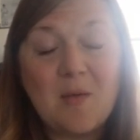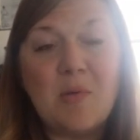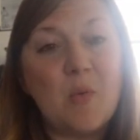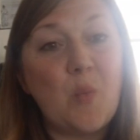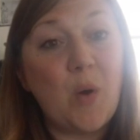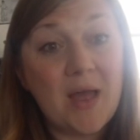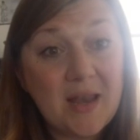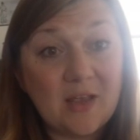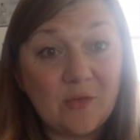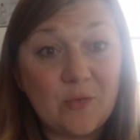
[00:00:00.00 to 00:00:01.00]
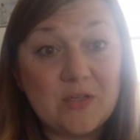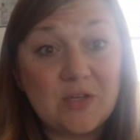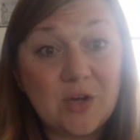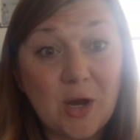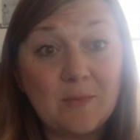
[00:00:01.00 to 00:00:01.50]
But what if we
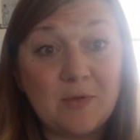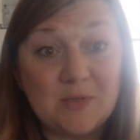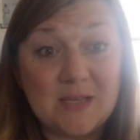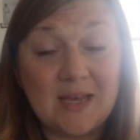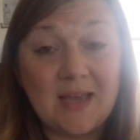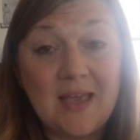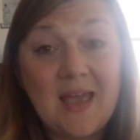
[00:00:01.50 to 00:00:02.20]
took our music